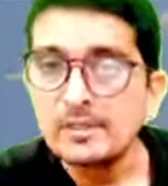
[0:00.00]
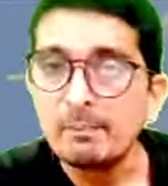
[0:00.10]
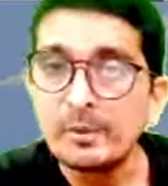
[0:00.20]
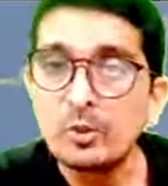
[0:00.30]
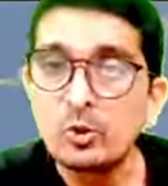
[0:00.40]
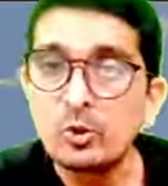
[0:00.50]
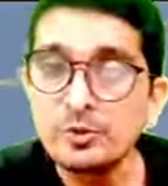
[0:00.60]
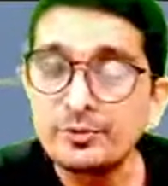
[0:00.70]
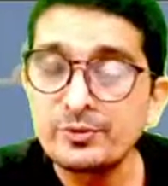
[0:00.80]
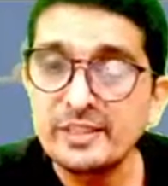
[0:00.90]
because of
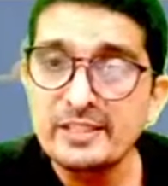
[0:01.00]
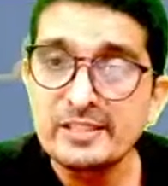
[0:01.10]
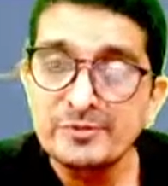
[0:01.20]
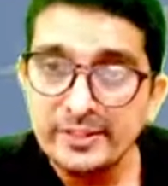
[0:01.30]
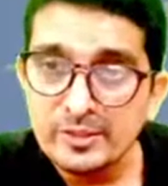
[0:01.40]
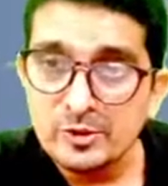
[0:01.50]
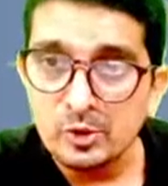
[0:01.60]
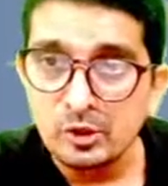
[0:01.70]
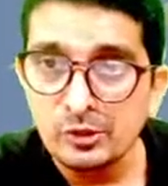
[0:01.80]
the interference of